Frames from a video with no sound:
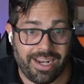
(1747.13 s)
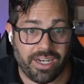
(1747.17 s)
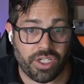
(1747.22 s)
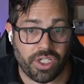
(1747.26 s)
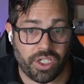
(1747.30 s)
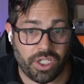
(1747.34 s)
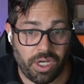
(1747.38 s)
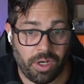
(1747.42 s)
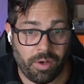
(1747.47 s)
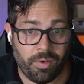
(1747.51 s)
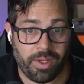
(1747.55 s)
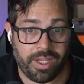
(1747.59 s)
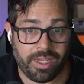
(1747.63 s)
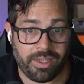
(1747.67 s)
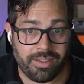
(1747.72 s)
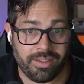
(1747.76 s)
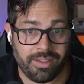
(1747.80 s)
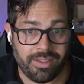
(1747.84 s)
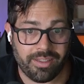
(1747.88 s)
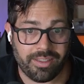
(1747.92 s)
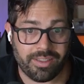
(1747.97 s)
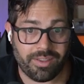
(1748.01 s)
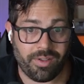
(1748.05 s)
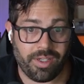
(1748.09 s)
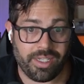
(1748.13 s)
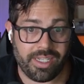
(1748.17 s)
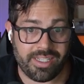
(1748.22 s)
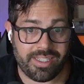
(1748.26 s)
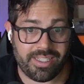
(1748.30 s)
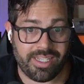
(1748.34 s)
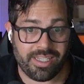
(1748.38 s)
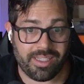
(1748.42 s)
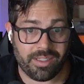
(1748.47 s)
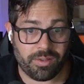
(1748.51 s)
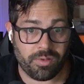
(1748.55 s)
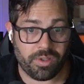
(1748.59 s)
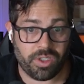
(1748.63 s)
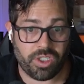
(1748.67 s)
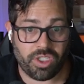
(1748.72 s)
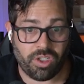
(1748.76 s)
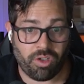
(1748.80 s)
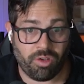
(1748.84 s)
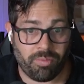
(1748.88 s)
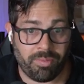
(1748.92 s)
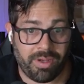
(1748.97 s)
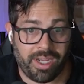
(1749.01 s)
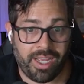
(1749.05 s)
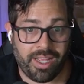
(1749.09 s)
a showing. So I can say this was
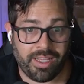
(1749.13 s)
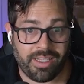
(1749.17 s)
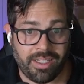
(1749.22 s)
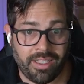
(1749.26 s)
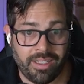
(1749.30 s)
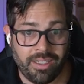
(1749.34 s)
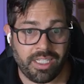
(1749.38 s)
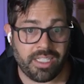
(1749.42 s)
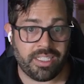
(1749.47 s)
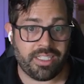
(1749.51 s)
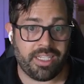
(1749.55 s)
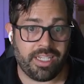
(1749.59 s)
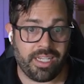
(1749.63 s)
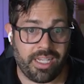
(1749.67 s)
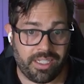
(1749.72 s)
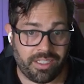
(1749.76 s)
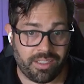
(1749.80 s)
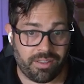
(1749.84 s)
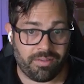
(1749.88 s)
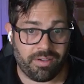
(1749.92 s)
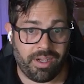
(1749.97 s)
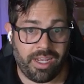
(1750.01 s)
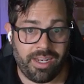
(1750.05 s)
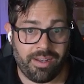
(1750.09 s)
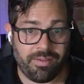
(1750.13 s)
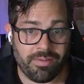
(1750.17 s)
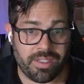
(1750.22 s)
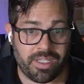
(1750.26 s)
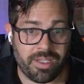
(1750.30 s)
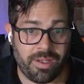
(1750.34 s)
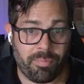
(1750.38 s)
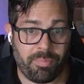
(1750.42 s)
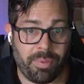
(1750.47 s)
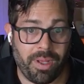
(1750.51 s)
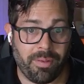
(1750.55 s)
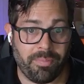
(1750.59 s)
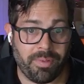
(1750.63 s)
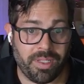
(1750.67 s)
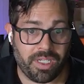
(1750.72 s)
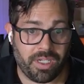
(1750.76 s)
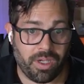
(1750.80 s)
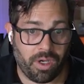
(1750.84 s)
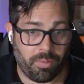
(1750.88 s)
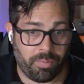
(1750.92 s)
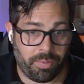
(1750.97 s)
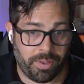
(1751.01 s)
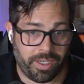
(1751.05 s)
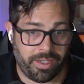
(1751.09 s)
shown by the listing agent, right? It was a public
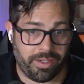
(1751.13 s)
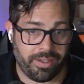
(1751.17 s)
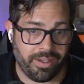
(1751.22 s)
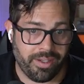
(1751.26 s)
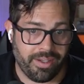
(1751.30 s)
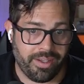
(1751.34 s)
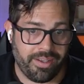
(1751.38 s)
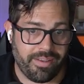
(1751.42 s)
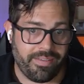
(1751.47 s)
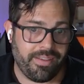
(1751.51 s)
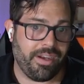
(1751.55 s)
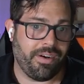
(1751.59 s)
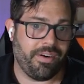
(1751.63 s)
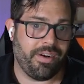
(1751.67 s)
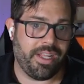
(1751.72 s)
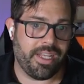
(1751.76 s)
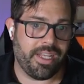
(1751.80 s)
open. There it